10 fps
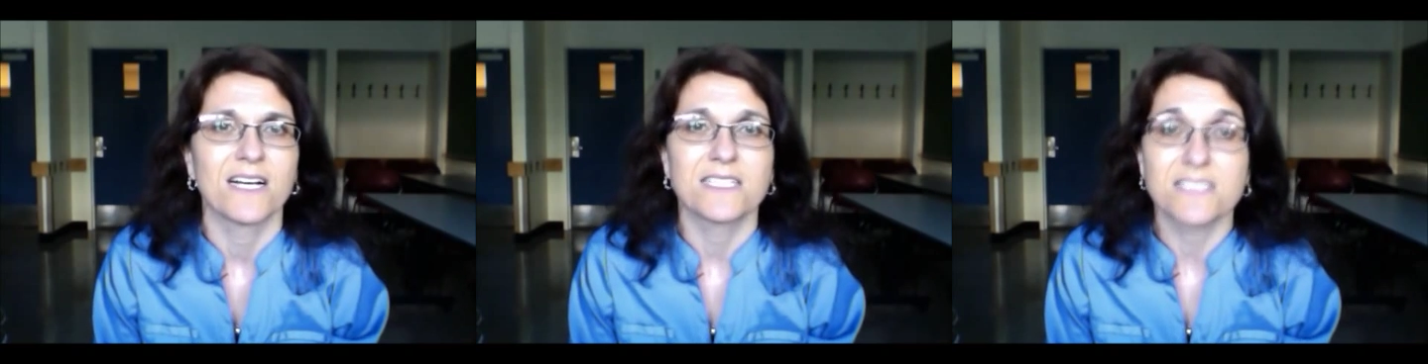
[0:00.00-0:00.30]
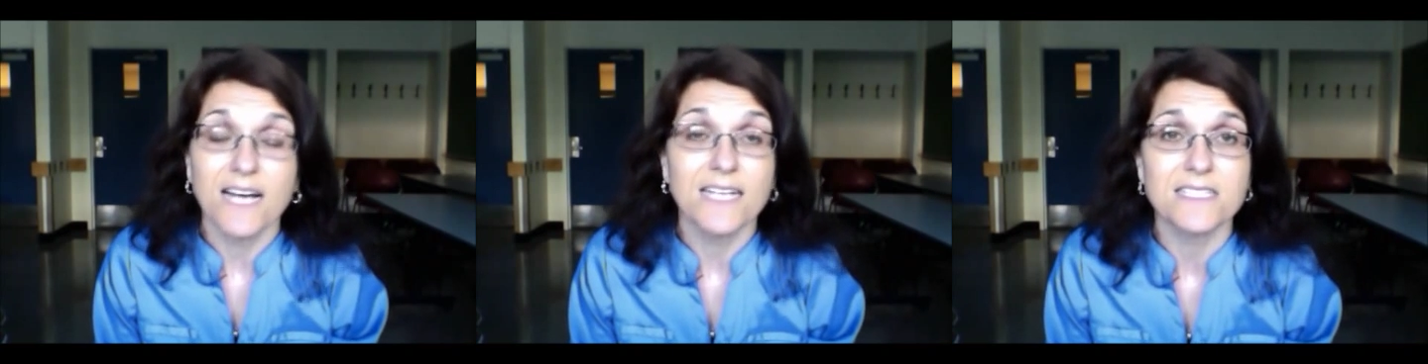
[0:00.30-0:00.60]

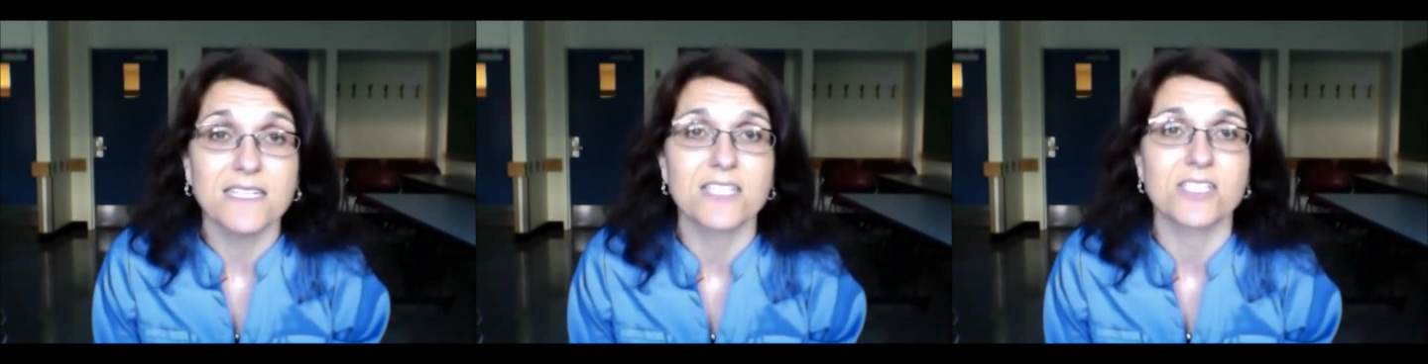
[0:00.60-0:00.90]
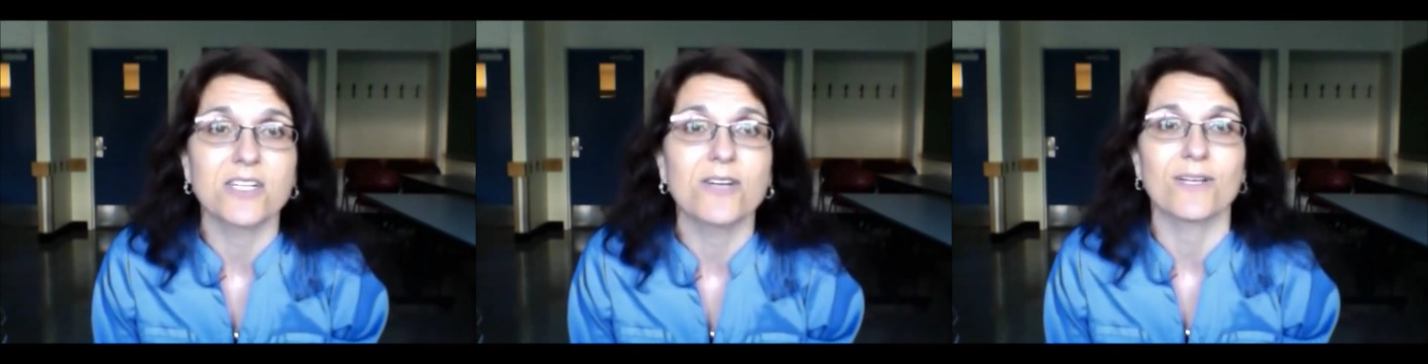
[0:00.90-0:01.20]
Science and
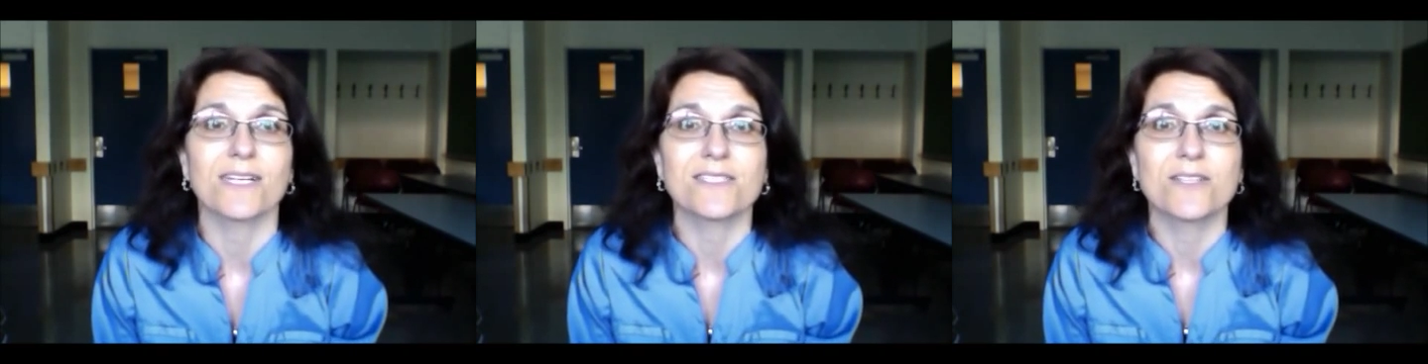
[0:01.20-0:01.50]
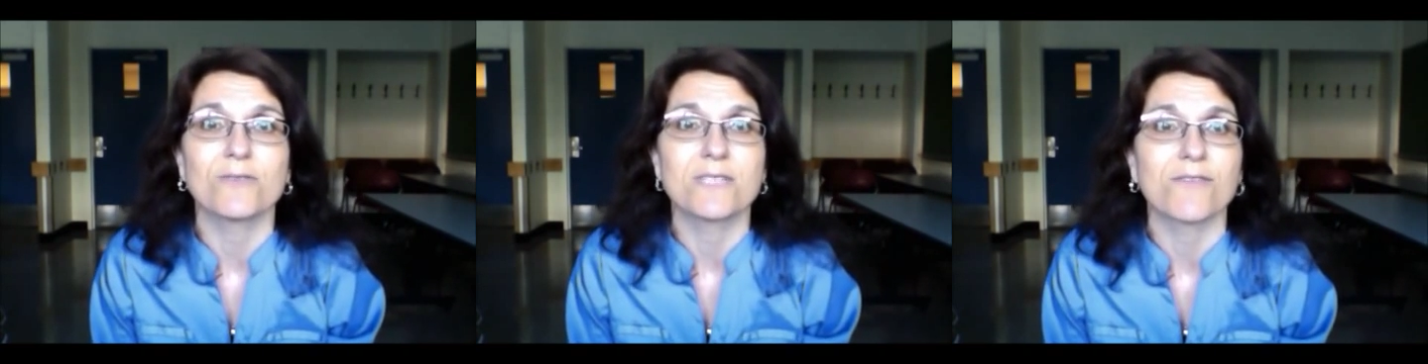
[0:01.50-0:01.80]
engineering is
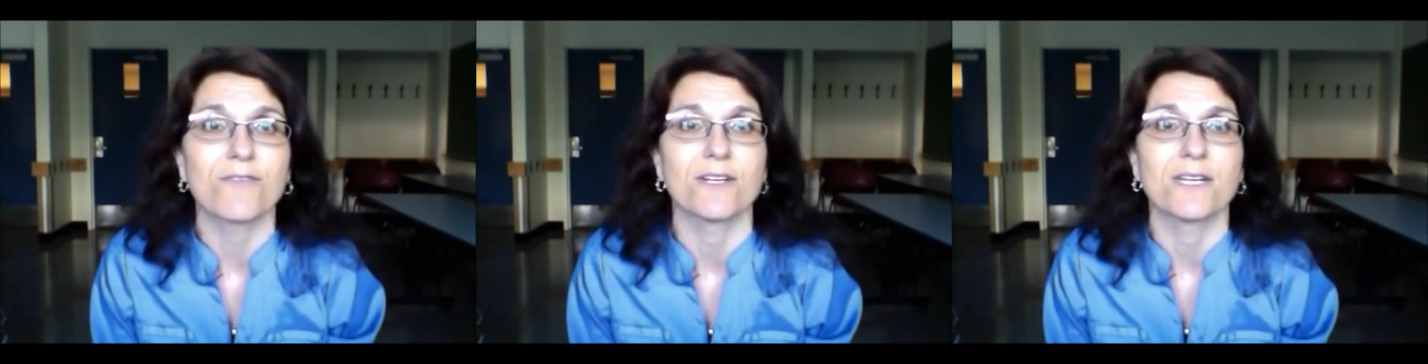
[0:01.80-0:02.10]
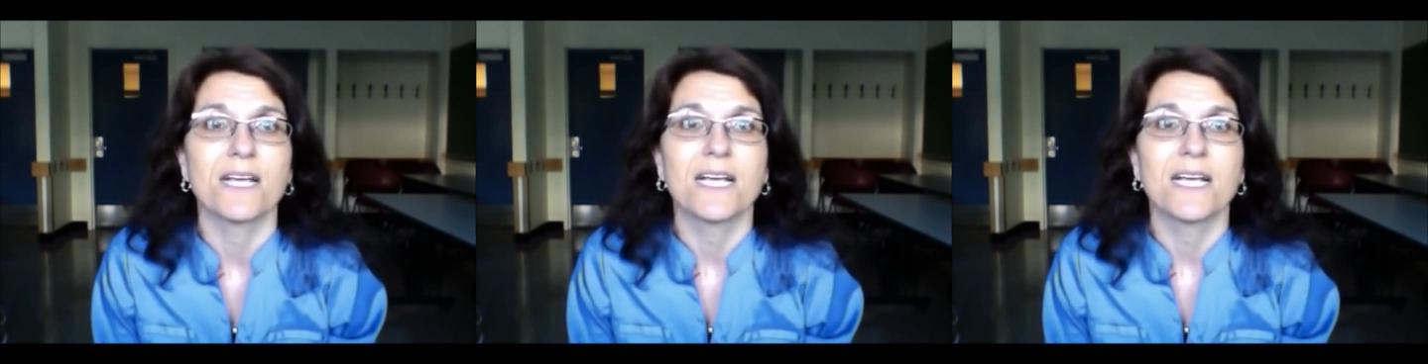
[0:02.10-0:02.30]
no different.